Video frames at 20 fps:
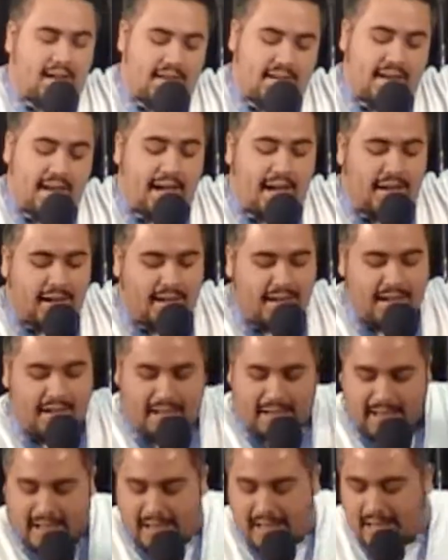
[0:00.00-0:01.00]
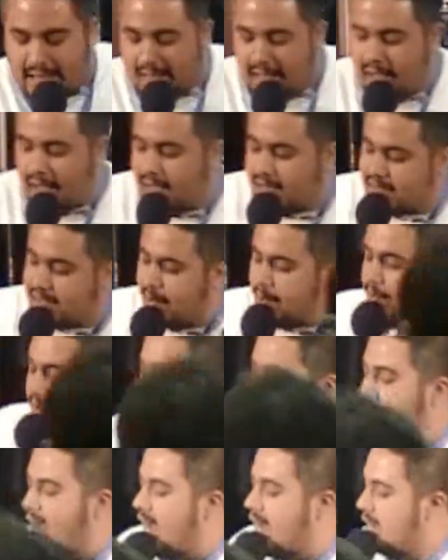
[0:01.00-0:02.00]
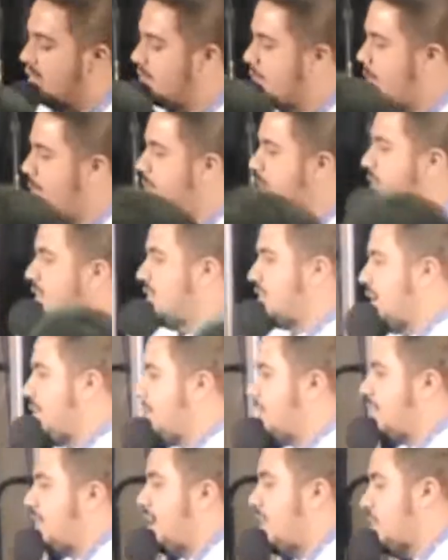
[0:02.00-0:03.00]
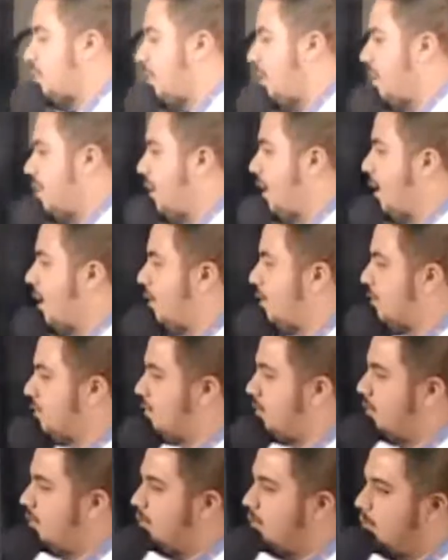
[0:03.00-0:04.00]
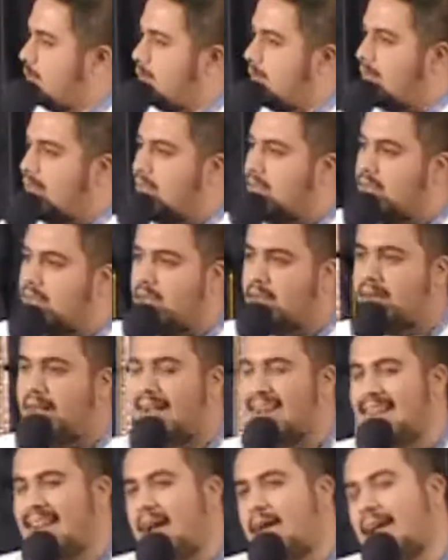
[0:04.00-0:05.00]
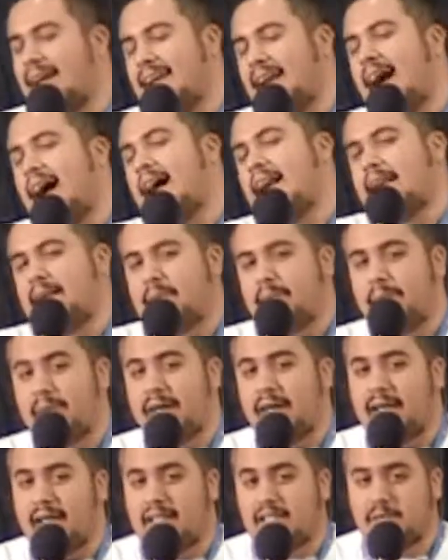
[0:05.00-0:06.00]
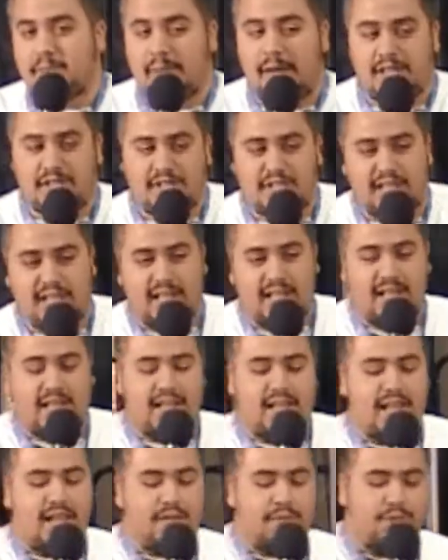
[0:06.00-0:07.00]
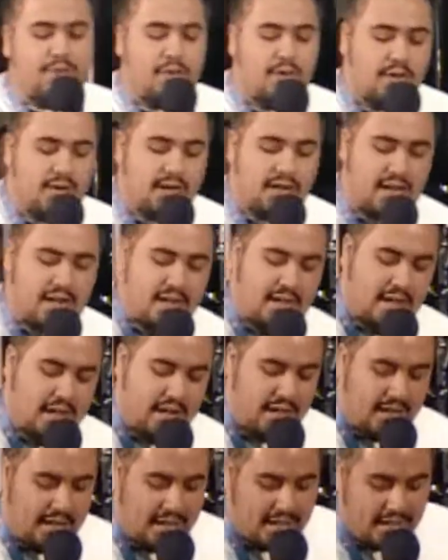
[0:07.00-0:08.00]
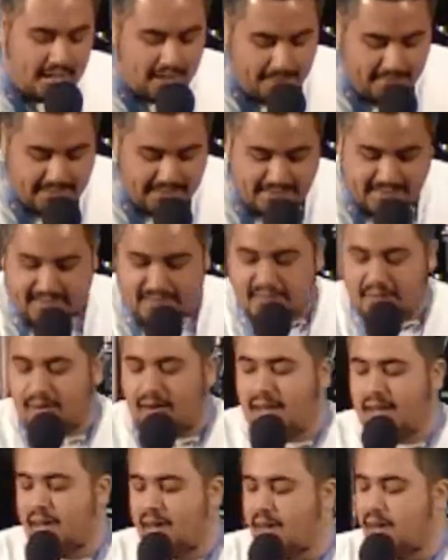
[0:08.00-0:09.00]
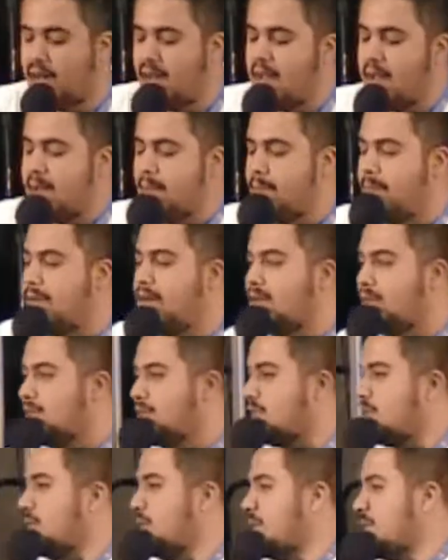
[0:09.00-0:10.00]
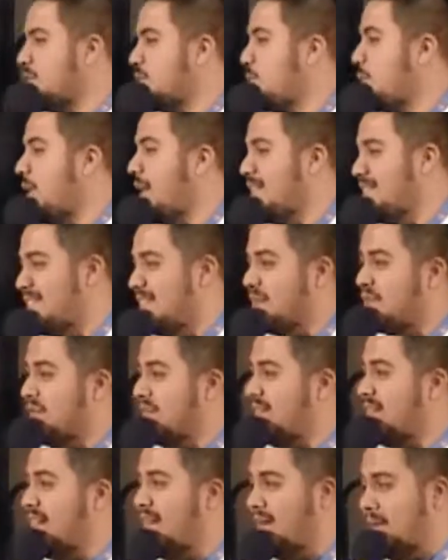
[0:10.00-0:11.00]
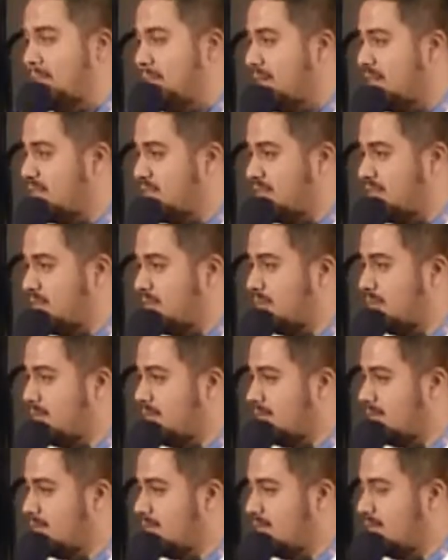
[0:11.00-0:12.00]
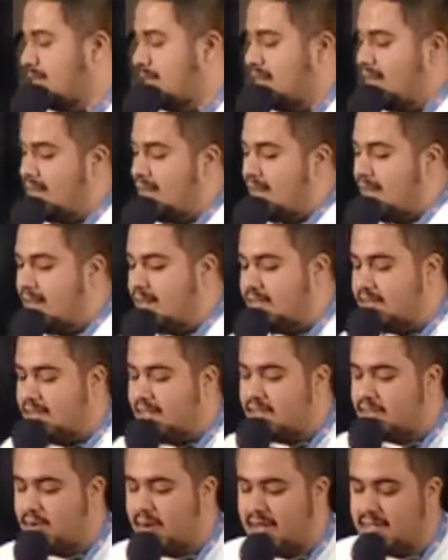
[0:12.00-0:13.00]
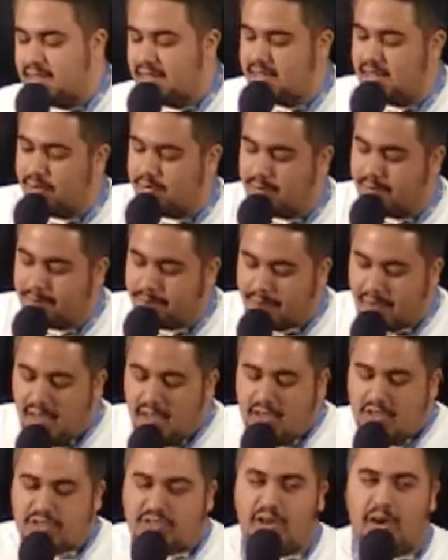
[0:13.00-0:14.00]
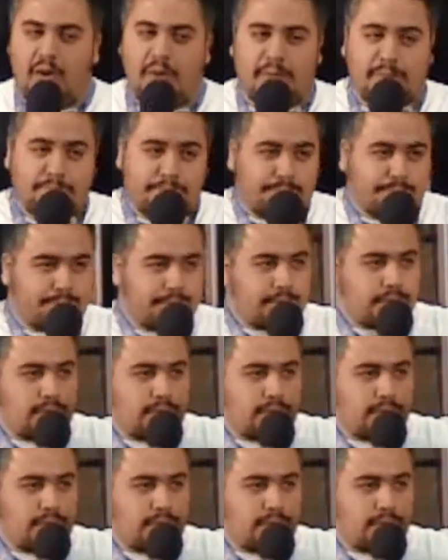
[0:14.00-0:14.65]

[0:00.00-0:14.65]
Yeah. Some of you guys maybe are in 7th and 8th grade now, so you're like, now I got it. But especially if you're incoming 6th grader, middle school is way different than elementary school. It's crazy different. So,